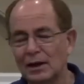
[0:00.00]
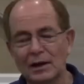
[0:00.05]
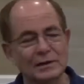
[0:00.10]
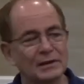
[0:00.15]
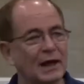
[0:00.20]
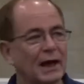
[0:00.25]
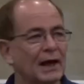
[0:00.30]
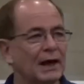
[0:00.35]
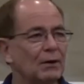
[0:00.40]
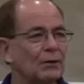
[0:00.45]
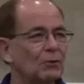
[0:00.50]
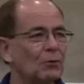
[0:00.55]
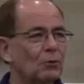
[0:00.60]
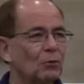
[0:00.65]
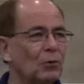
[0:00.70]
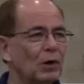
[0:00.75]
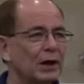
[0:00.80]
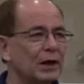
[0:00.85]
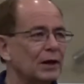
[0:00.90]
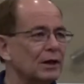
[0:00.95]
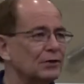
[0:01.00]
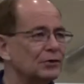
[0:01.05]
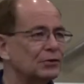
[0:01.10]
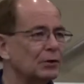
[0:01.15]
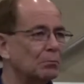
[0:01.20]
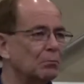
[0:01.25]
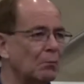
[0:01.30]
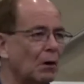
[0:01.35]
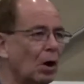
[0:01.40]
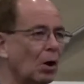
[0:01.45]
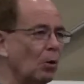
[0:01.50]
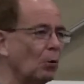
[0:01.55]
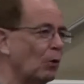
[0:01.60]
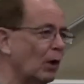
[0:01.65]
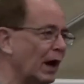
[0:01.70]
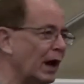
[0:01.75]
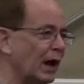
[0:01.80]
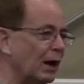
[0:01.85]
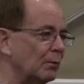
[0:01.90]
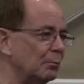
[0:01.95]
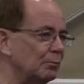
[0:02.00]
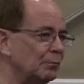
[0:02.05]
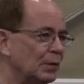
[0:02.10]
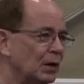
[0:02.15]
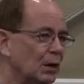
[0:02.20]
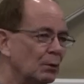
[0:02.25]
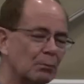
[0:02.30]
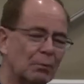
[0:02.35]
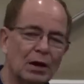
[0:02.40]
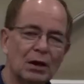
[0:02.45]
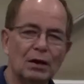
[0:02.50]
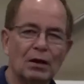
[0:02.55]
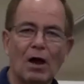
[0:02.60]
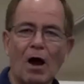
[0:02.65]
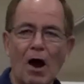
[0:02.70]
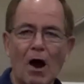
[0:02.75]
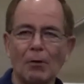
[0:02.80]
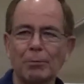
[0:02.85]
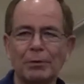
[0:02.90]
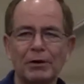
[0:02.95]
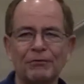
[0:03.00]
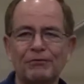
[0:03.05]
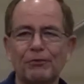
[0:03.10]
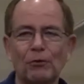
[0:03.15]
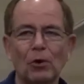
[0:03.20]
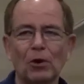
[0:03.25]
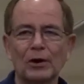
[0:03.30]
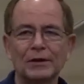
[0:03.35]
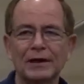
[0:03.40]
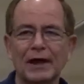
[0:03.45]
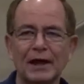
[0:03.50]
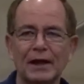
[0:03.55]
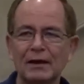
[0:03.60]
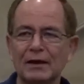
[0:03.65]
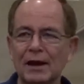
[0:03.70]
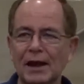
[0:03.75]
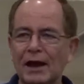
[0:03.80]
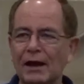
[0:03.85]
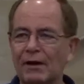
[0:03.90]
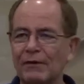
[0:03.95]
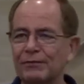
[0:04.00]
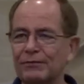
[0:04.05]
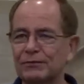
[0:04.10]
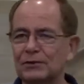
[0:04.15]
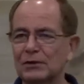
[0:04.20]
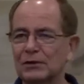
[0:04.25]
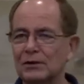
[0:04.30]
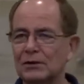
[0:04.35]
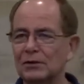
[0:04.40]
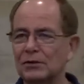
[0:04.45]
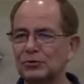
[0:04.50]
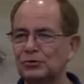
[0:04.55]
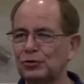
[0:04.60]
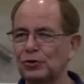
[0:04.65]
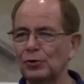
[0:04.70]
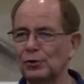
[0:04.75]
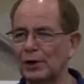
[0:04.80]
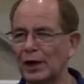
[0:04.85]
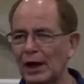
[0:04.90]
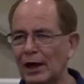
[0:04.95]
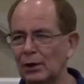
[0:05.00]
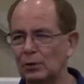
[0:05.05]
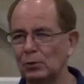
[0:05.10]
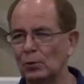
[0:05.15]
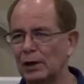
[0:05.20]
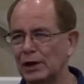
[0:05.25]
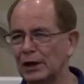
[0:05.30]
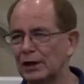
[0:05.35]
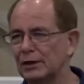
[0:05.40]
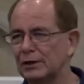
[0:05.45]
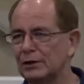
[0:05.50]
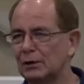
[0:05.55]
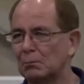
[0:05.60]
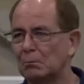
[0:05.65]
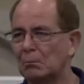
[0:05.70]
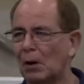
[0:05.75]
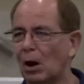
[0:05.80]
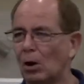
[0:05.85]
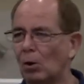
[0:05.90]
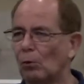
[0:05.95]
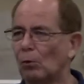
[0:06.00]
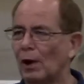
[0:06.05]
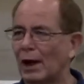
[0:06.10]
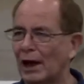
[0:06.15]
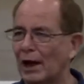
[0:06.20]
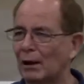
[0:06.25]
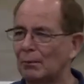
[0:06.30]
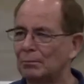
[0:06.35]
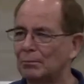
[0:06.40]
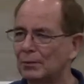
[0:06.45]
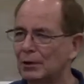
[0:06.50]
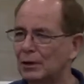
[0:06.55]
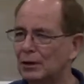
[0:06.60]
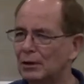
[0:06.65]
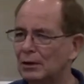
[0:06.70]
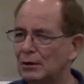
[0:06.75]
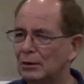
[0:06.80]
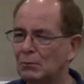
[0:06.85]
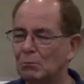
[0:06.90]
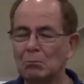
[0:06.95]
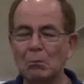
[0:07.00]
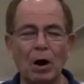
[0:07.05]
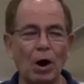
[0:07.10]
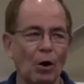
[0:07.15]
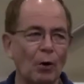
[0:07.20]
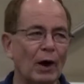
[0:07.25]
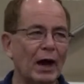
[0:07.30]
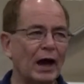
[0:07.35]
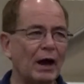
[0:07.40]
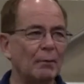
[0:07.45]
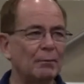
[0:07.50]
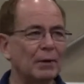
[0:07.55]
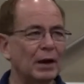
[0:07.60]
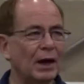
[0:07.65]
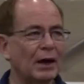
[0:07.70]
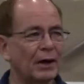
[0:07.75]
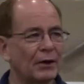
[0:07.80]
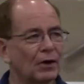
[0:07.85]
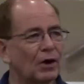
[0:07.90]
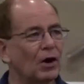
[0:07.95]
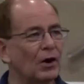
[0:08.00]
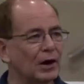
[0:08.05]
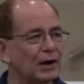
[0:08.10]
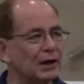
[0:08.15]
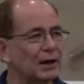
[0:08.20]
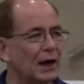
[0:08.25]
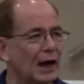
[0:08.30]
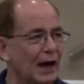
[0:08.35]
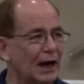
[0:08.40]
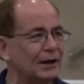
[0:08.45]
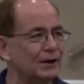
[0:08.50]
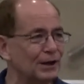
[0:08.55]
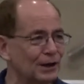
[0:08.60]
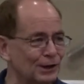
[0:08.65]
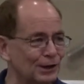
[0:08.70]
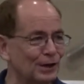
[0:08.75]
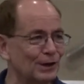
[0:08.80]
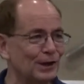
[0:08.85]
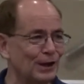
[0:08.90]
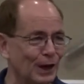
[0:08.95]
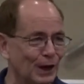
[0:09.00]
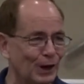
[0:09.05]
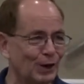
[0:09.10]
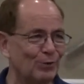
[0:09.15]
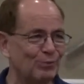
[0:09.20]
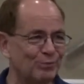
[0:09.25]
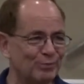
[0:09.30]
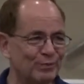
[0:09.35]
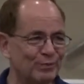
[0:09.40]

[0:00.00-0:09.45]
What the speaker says: They went into Moab, but long before they left Judah and went into Moab, Moab had already gotten into them.